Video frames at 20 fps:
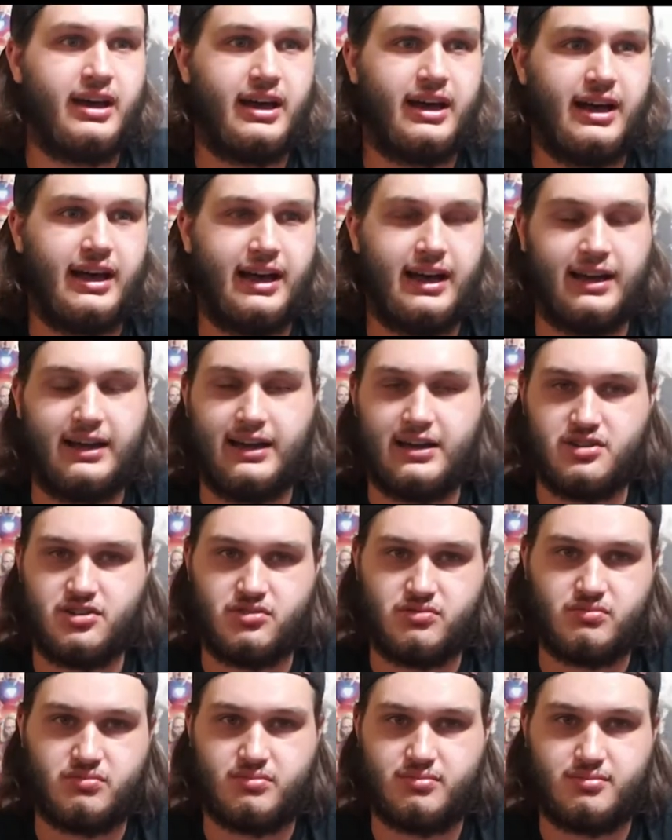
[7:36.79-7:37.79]
I
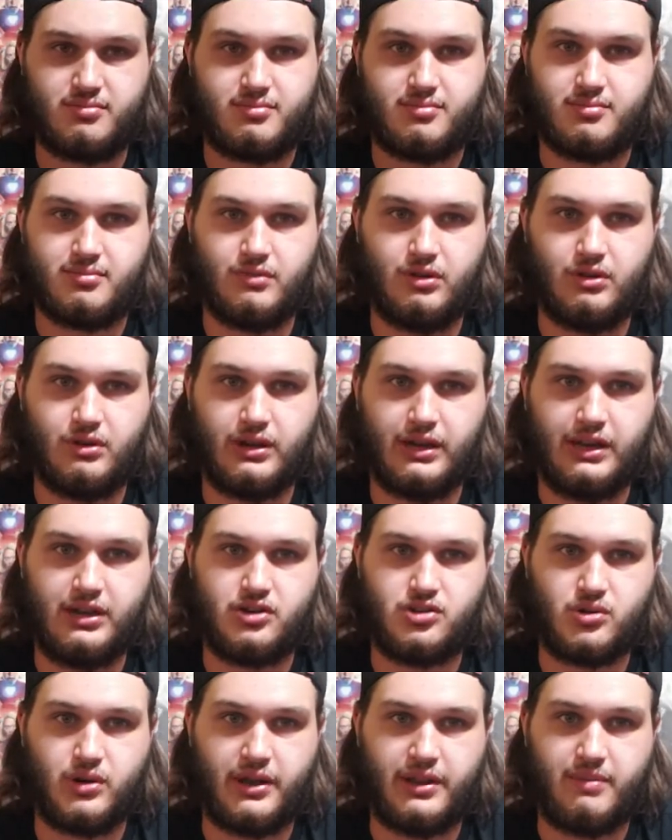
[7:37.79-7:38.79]
just really
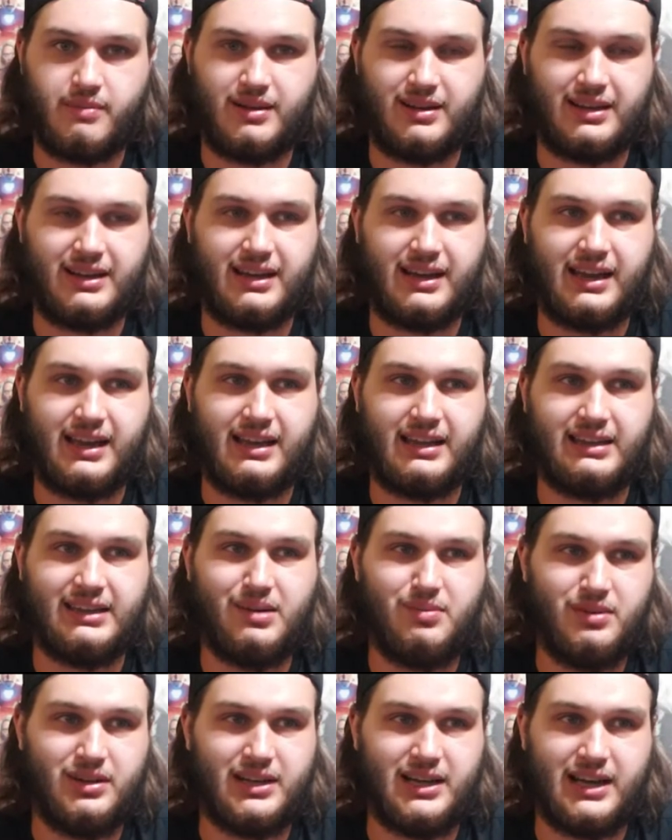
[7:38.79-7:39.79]
enjoy them. I really like
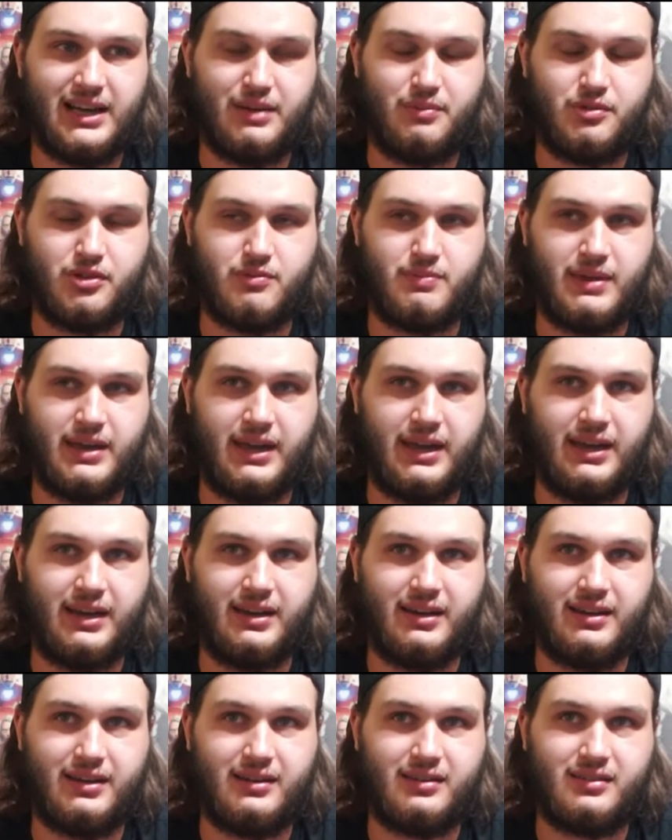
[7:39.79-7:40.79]
Lemon Lime. To me,
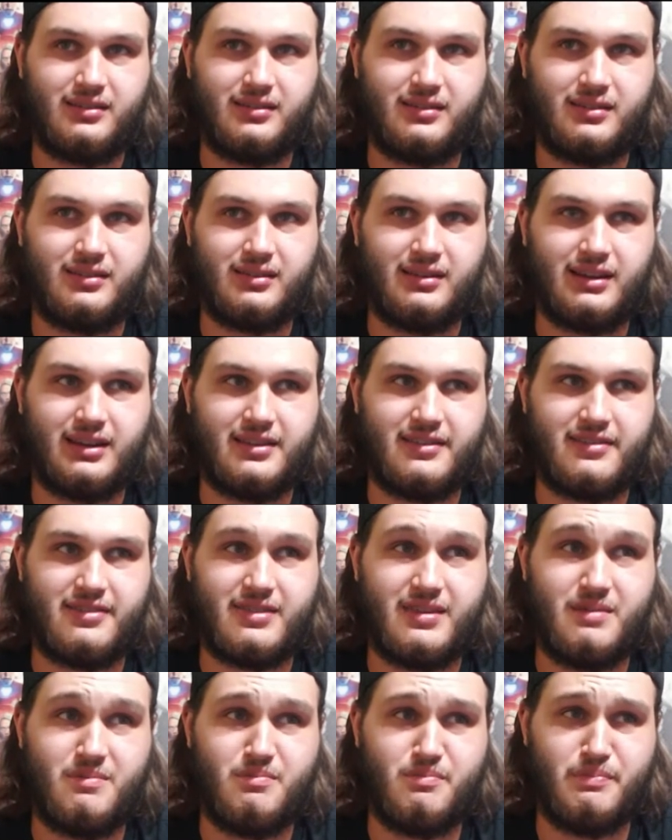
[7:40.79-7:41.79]
it's
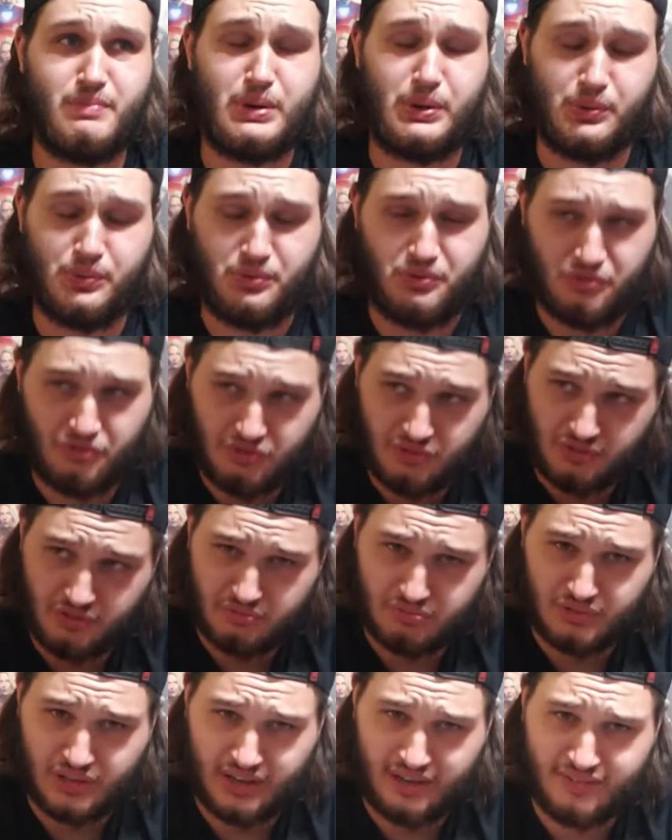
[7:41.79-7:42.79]
the most,
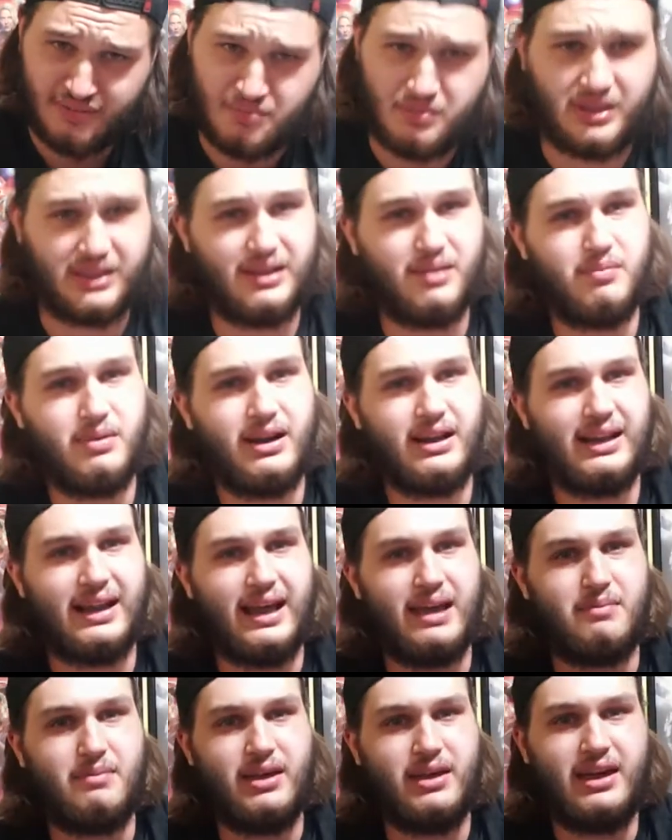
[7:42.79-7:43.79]
like, something lemony
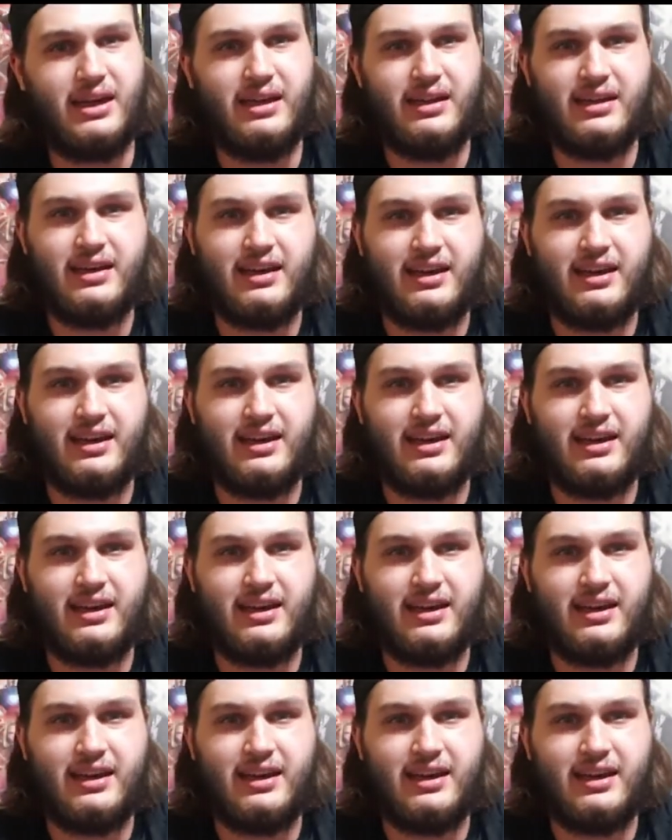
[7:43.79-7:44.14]
limey.